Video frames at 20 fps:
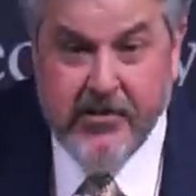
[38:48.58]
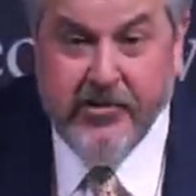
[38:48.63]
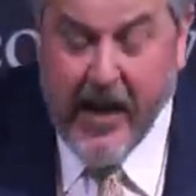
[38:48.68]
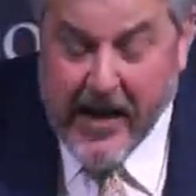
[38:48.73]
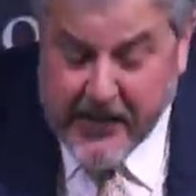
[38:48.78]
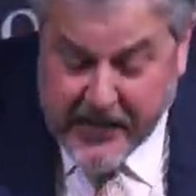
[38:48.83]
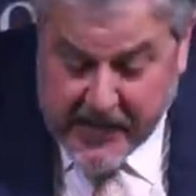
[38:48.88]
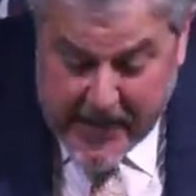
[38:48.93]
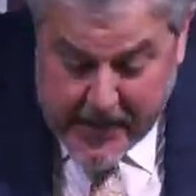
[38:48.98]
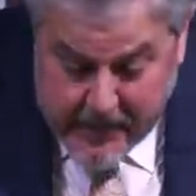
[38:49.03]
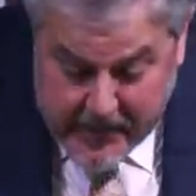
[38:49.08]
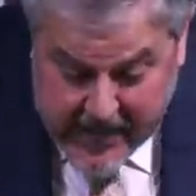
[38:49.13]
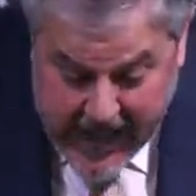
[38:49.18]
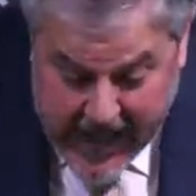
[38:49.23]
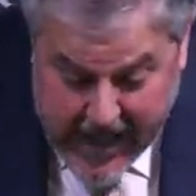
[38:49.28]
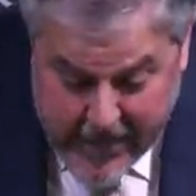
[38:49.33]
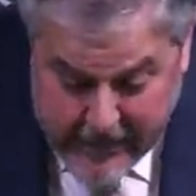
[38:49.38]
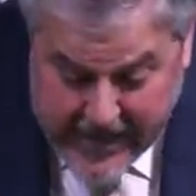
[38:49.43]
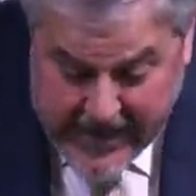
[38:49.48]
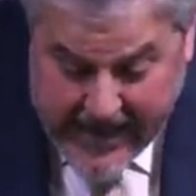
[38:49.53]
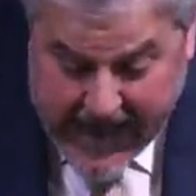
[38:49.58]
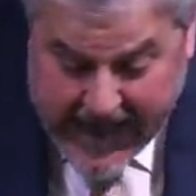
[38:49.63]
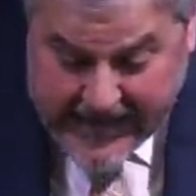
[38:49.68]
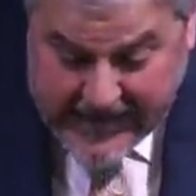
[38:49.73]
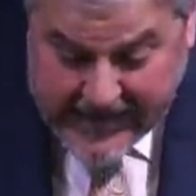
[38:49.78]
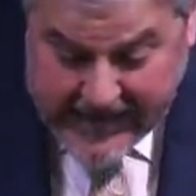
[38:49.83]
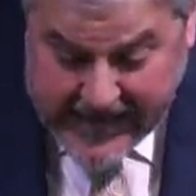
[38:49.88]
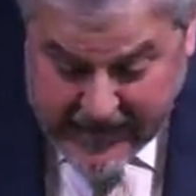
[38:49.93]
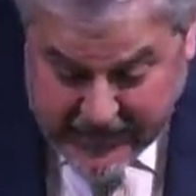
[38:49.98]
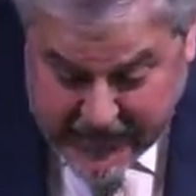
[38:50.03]
Just them coming
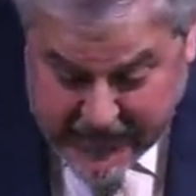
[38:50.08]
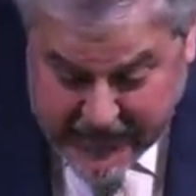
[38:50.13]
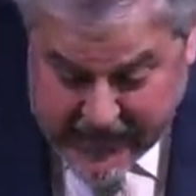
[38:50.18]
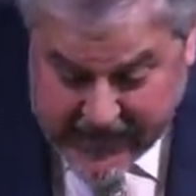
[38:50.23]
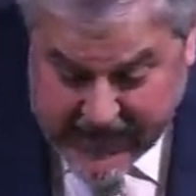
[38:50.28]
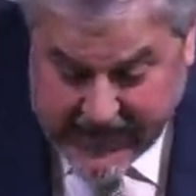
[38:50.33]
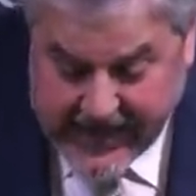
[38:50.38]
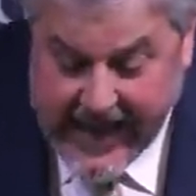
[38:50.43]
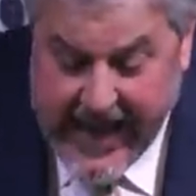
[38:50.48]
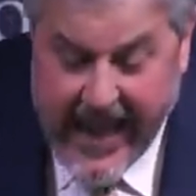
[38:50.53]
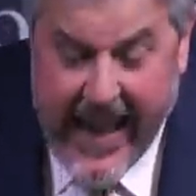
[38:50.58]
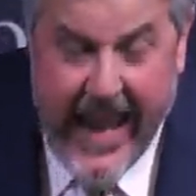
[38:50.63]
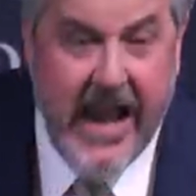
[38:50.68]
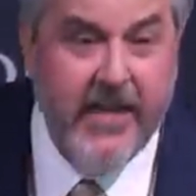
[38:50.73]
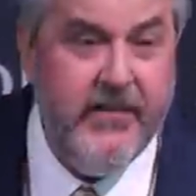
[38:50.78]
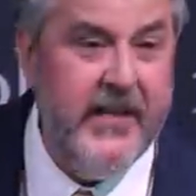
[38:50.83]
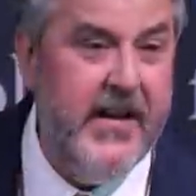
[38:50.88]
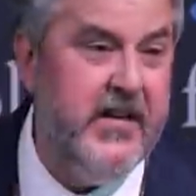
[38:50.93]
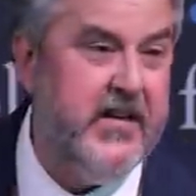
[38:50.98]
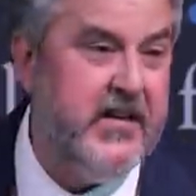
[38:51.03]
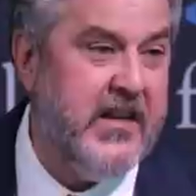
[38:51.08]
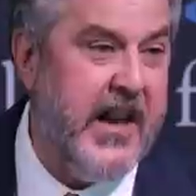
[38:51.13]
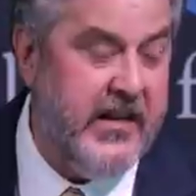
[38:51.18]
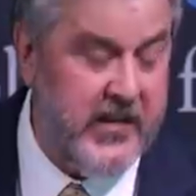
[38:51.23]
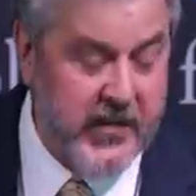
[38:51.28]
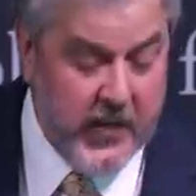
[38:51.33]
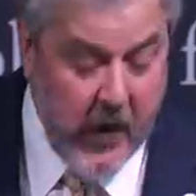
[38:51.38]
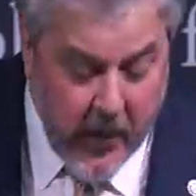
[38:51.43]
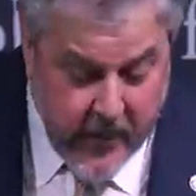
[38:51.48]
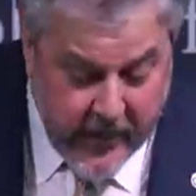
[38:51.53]
and listening evidenced a
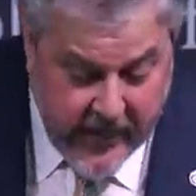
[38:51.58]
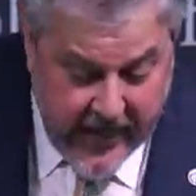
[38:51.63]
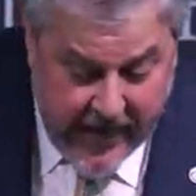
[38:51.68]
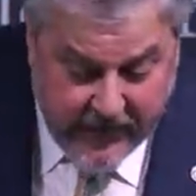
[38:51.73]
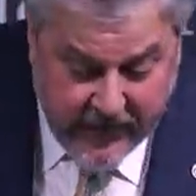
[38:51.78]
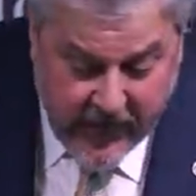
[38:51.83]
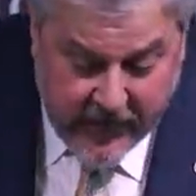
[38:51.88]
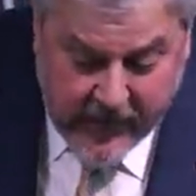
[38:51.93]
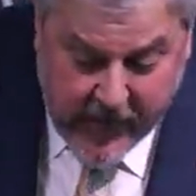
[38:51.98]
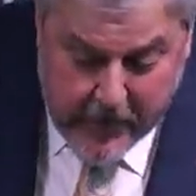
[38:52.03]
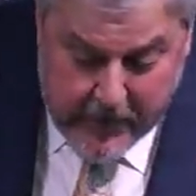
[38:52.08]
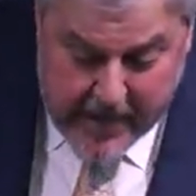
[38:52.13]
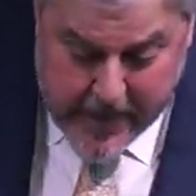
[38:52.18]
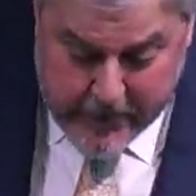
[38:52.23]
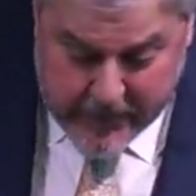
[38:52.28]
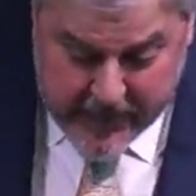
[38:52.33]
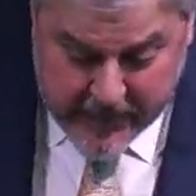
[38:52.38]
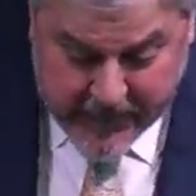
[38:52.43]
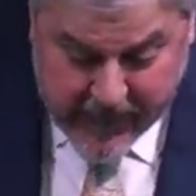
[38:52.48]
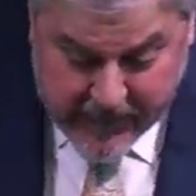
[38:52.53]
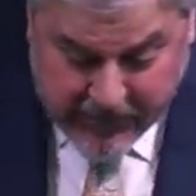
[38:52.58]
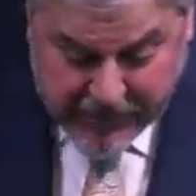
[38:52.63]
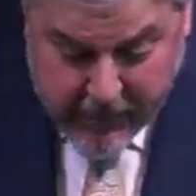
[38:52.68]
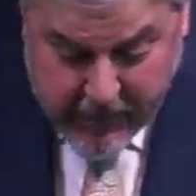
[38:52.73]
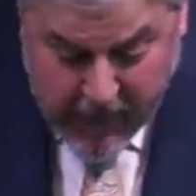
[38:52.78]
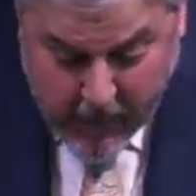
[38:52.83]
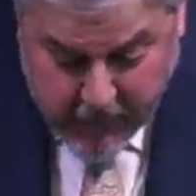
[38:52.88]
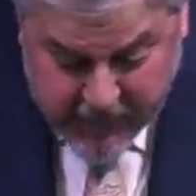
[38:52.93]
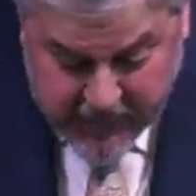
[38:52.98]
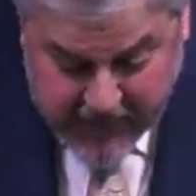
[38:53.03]
certain level of commitment that
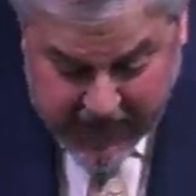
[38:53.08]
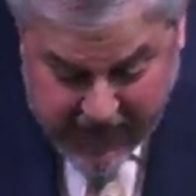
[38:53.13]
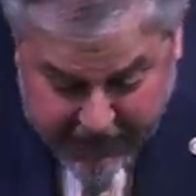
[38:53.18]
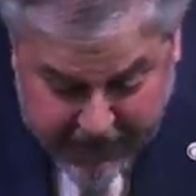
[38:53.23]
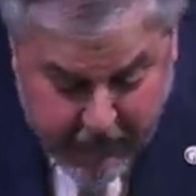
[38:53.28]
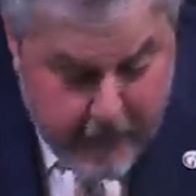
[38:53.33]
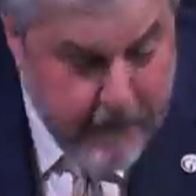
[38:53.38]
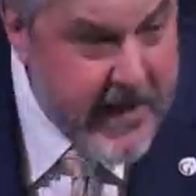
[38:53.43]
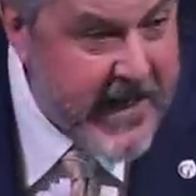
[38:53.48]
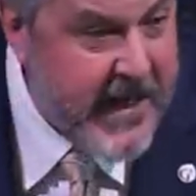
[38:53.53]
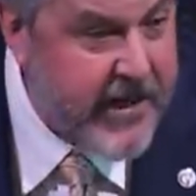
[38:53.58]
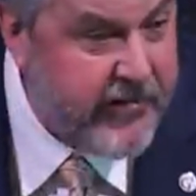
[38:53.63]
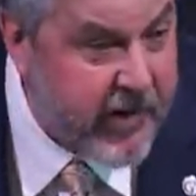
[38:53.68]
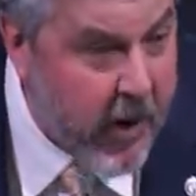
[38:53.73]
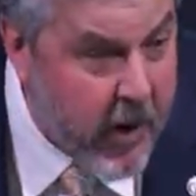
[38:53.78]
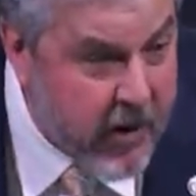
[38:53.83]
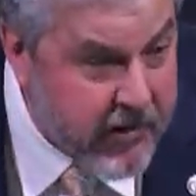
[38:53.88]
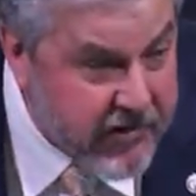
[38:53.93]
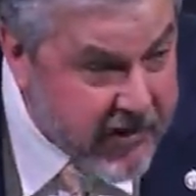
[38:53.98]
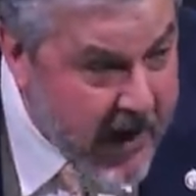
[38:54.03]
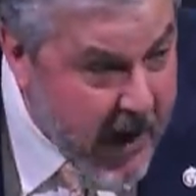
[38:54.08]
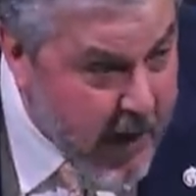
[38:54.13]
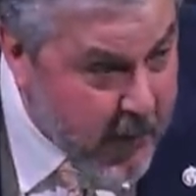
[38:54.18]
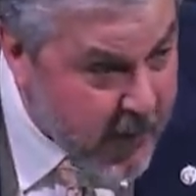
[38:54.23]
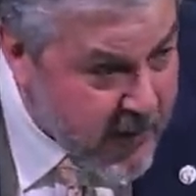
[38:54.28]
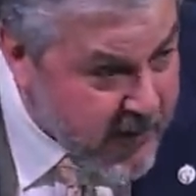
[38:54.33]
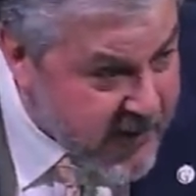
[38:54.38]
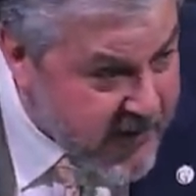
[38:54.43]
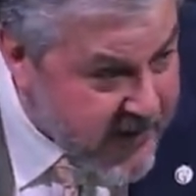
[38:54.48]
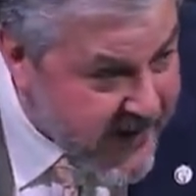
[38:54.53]
you don't see from many
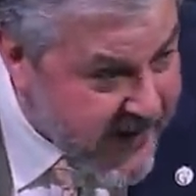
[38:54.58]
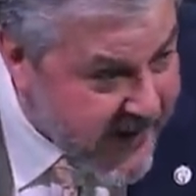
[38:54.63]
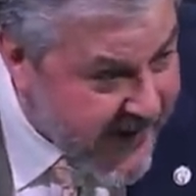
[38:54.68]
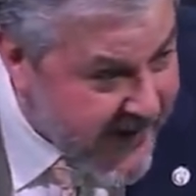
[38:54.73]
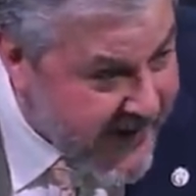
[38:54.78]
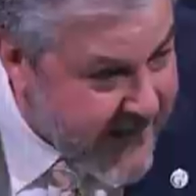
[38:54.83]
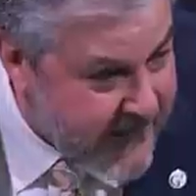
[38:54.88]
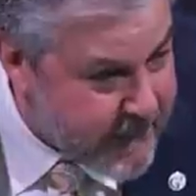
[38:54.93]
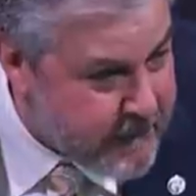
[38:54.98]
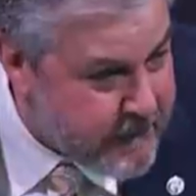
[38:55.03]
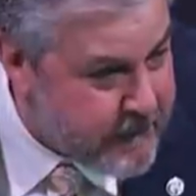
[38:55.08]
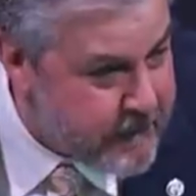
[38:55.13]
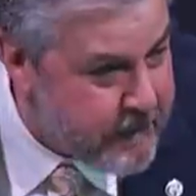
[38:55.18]
churchgoers today.